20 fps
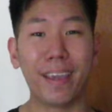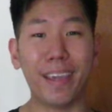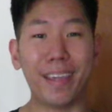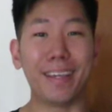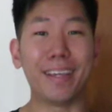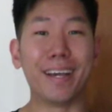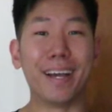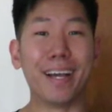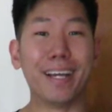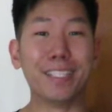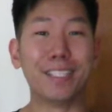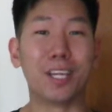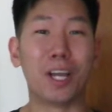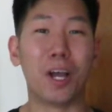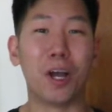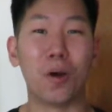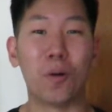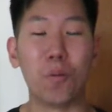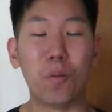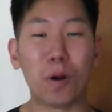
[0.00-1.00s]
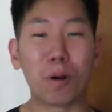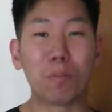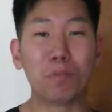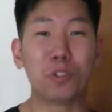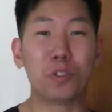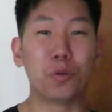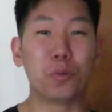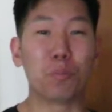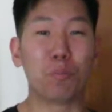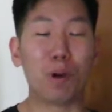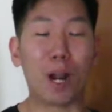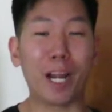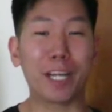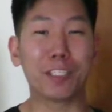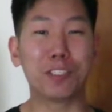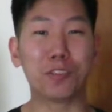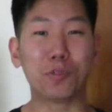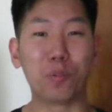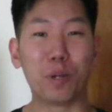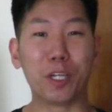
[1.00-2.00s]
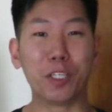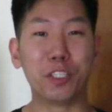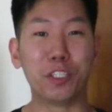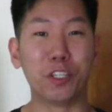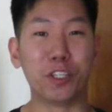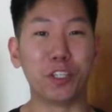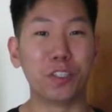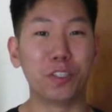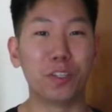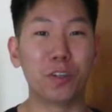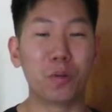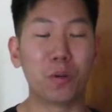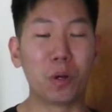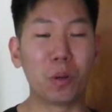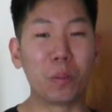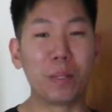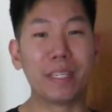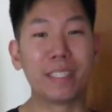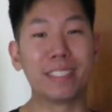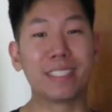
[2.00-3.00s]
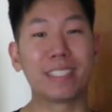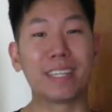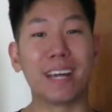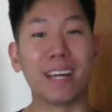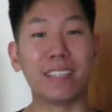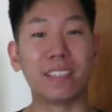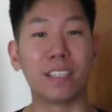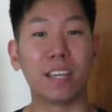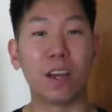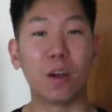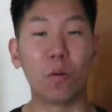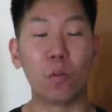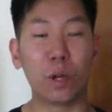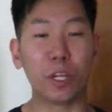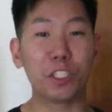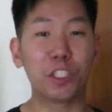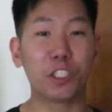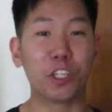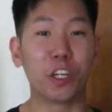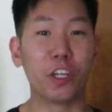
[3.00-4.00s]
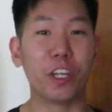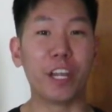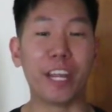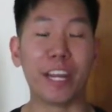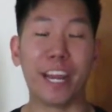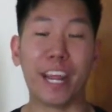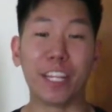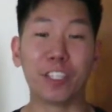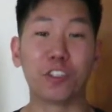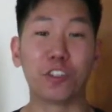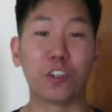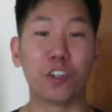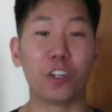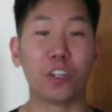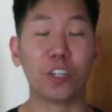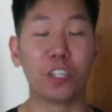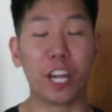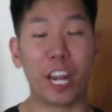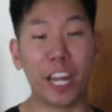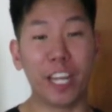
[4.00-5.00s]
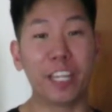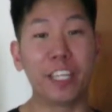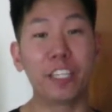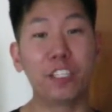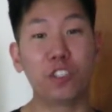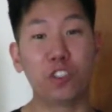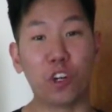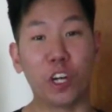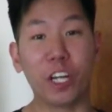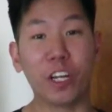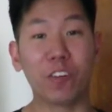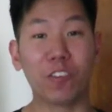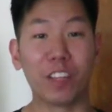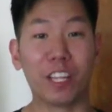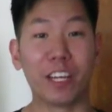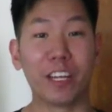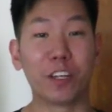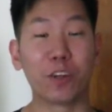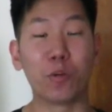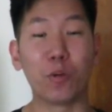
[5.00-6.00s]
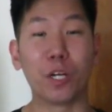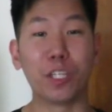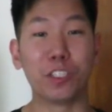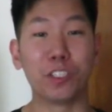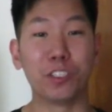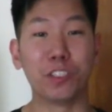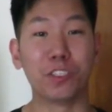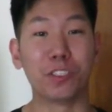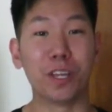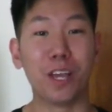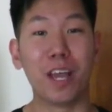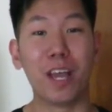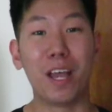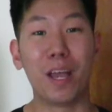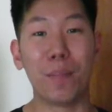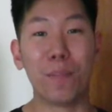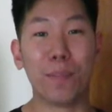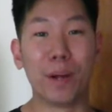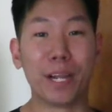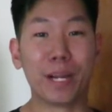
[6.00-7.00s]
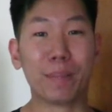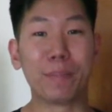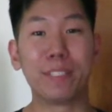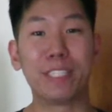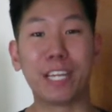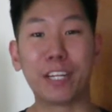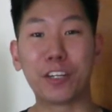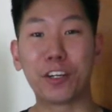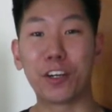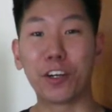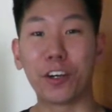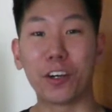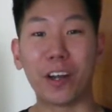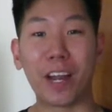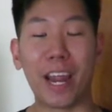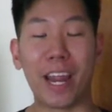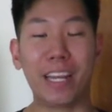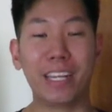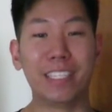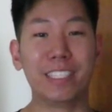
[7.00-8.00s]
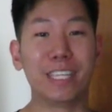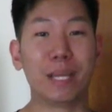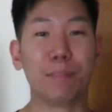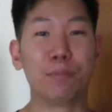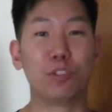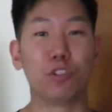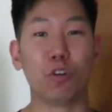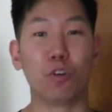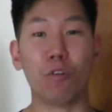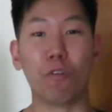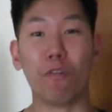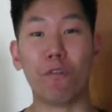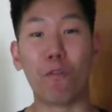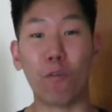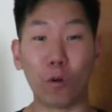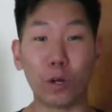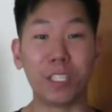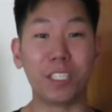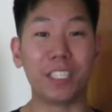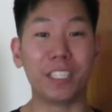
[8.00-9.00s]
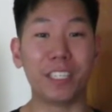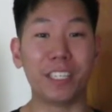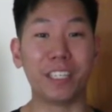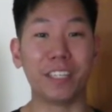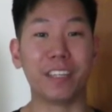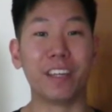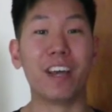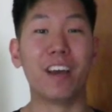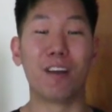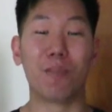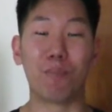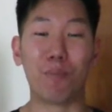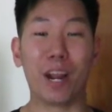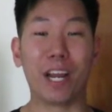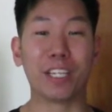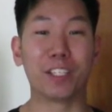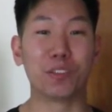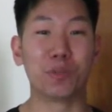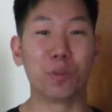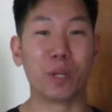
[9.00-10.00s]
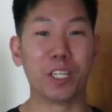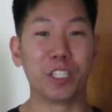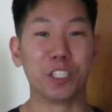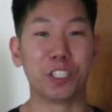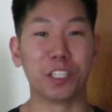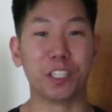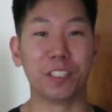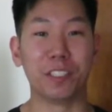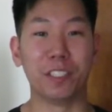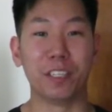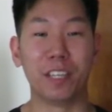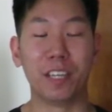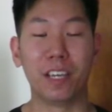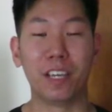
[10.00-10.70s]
Hey guys, welcome to Practice Wing Chun, where we discuss Wing Chun and answer any training related questions. My name is Edgar and this is episode 14, Practice Wing Chun.